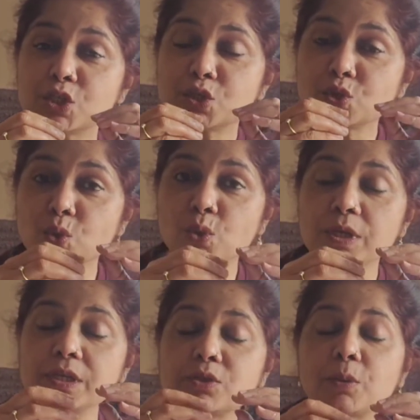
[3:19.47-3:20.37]

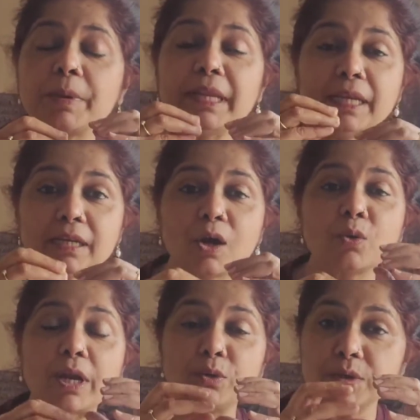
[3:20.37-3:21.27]
stories or penning
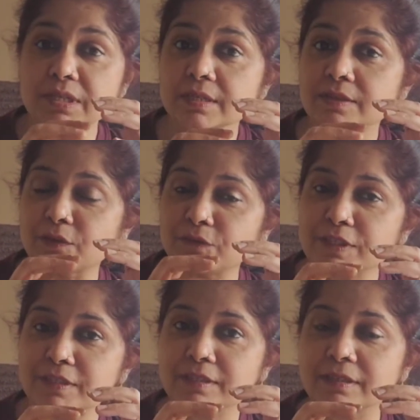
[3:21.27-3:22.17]
down adventures of
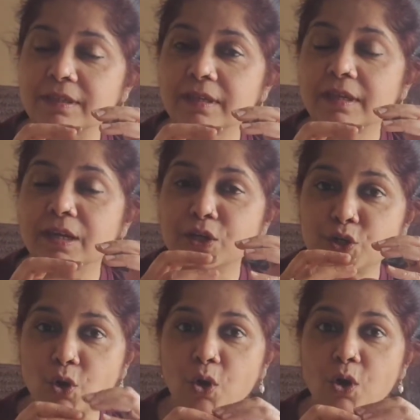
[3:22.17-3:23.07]
this
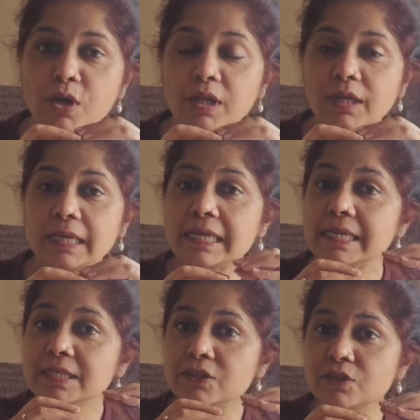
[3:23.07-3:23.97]
doll
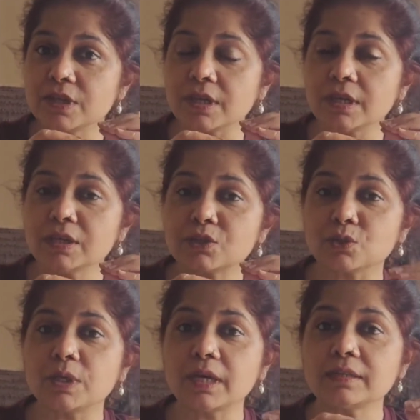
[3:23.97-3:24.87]
each day
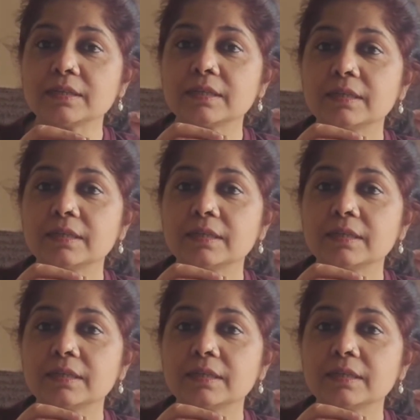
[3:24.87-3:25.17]
so that